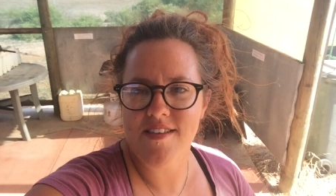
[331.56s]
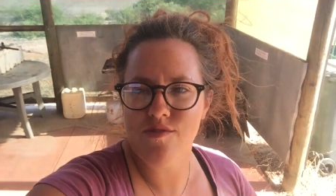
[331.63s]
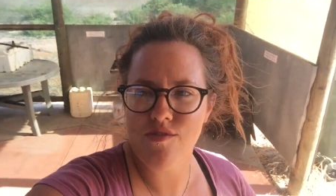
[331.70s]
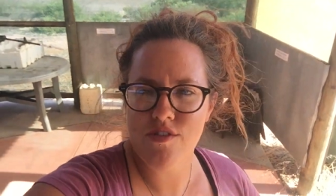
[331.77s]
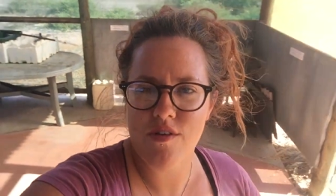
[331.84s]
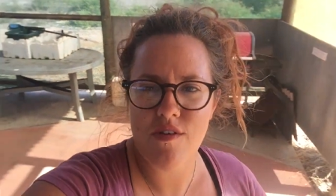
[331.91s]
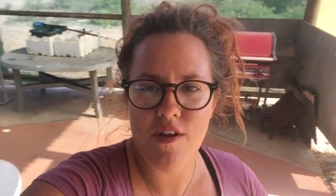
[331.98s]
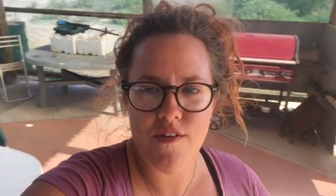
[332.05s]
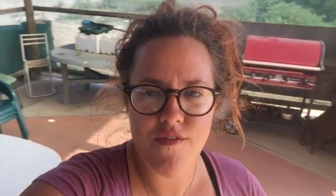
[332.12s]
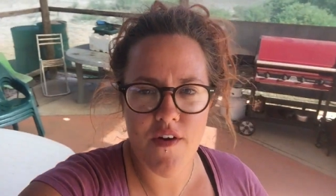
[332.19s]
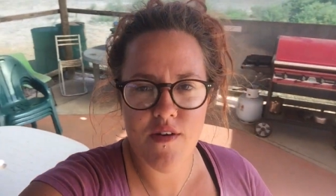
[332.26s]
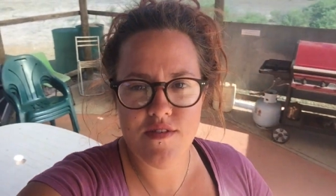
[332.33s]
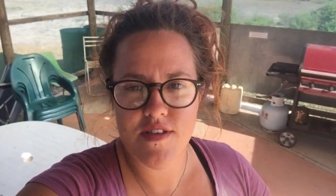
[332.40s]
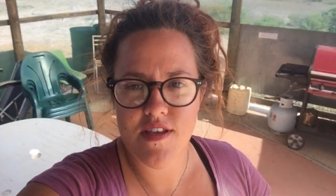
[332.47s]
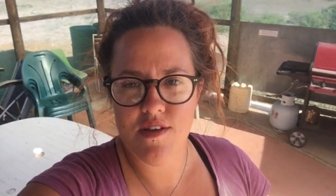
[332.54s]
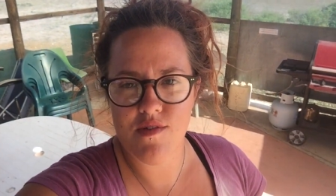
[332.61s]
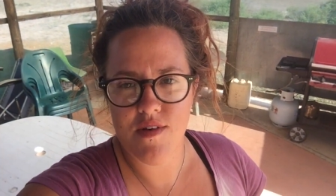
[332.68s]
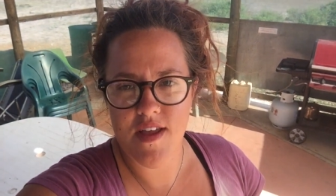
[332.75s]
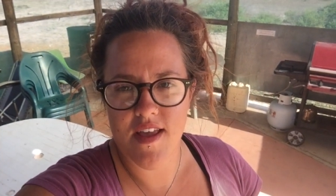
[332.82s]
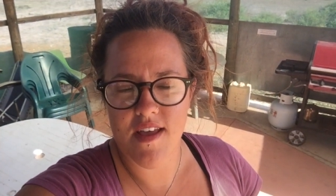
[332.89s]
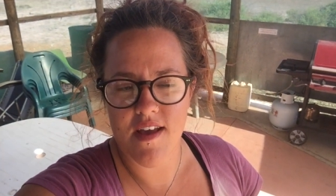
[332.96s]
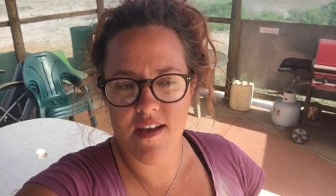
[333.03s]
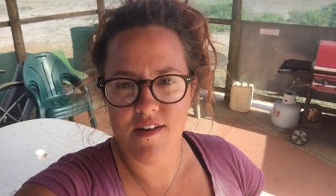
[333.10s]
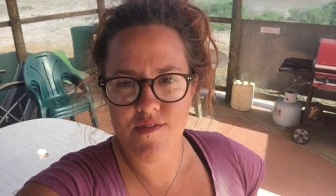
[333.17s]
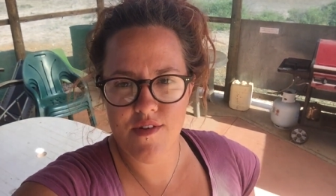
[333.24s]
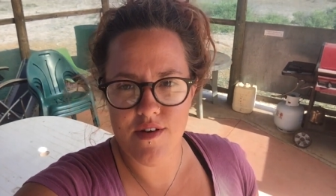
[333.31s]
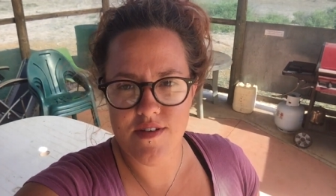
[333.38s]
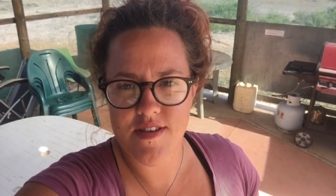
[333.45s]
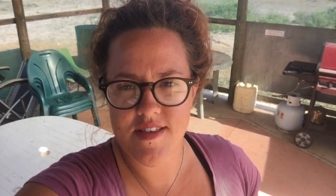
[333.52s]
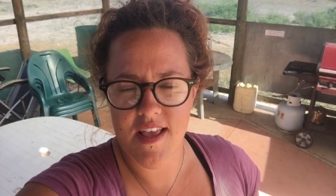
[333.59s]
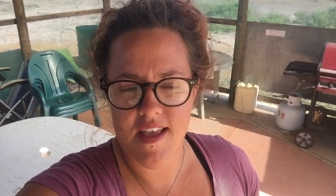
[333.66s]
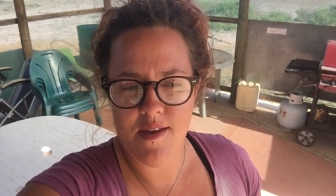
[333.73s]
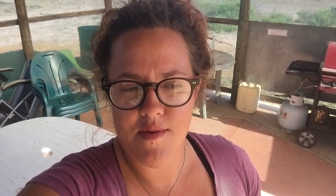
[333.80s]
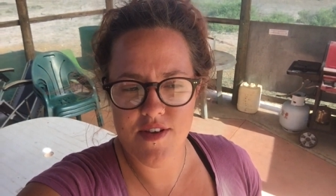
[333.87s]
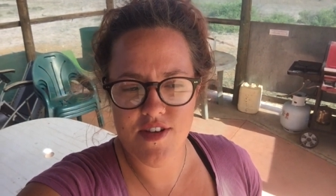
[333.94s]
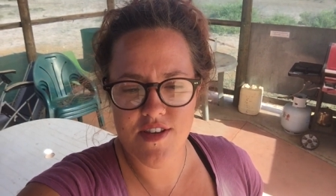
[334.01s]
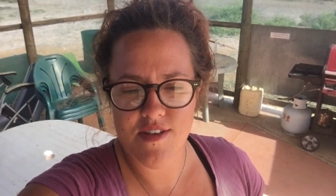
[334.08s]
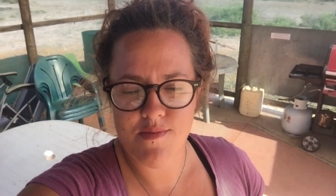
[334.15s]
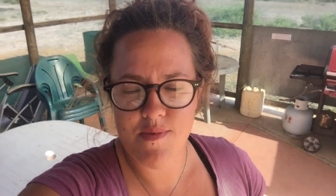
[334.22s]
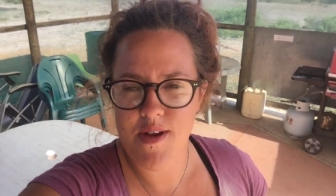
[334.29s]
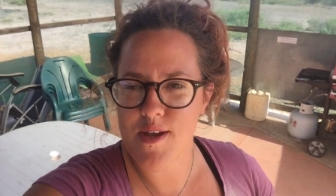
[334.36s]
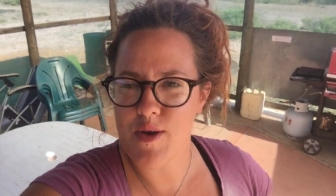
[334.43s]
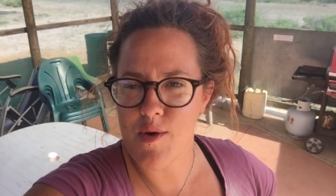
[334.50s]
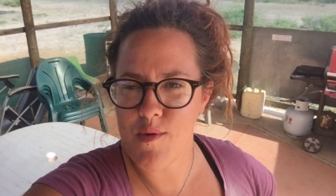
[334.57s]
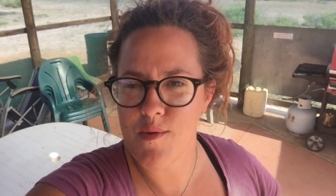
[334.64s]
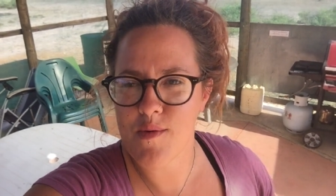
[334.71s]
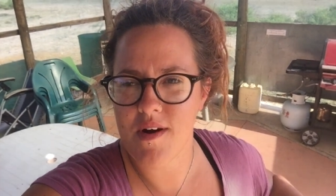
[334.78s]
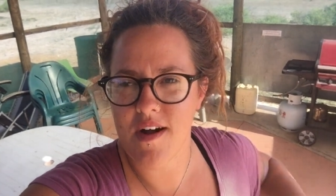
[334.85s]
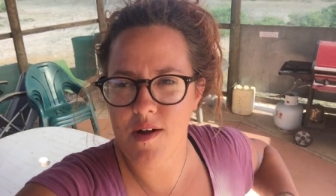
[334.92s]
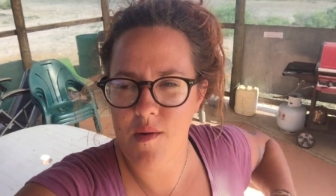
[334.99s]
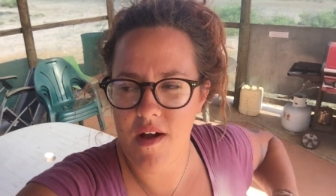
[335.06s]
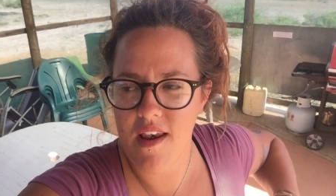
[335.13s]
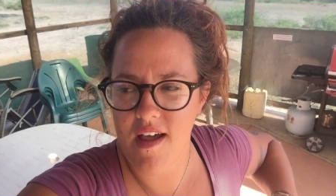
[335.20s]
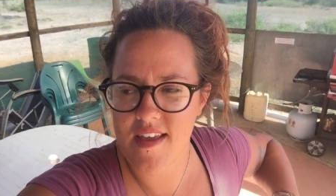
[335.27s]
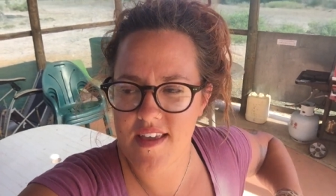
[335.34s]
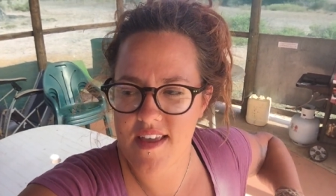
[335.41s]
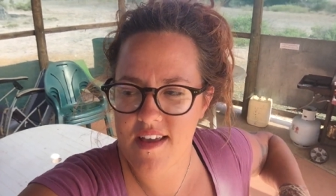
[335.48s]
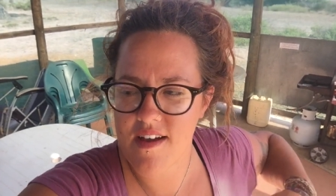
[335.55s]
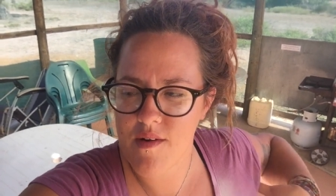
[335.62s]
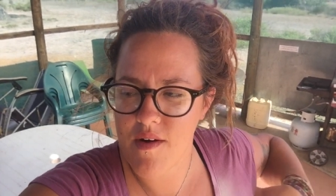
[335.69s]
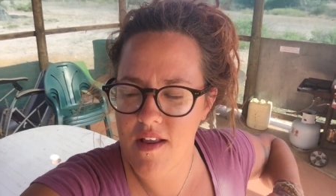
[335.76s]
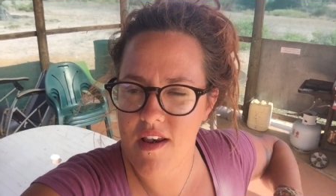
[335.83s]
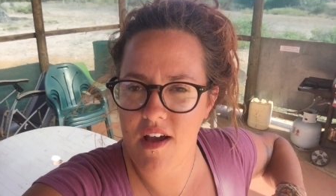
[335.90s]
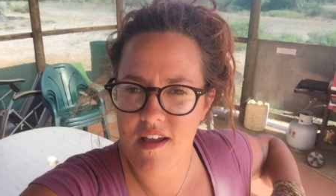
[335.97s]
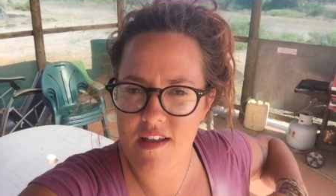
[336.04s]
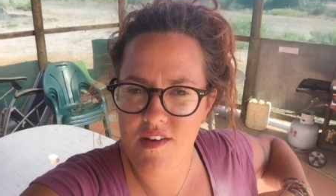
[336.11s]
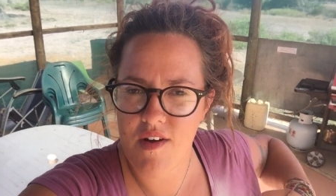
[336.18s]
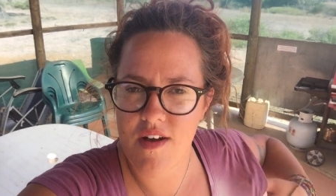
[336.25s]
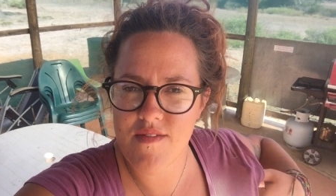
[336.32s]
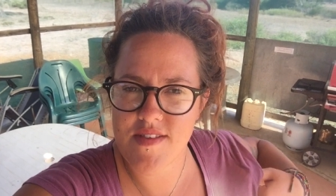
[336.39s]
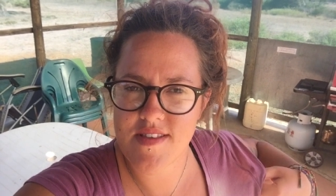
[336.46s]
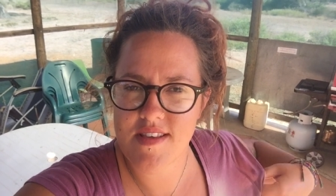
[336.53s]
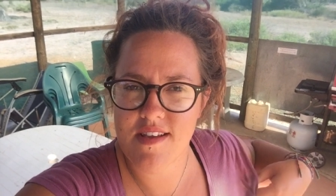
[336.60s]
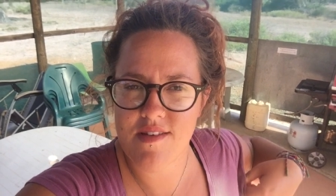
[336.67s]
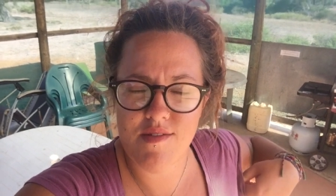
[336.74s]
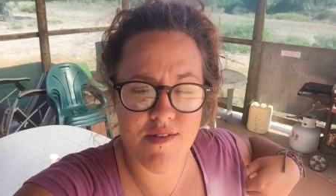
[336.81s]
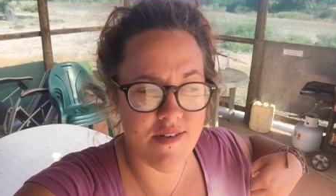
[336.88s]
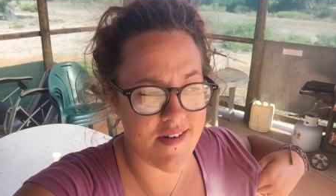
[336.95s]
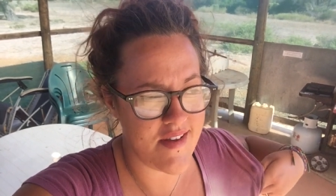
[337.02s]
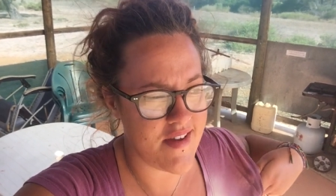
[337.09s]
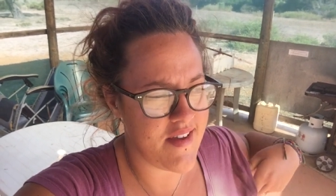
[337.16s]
There's also no phone signal here, forgot to say, which is pretty cool. I quite like it. I quite like not having signal.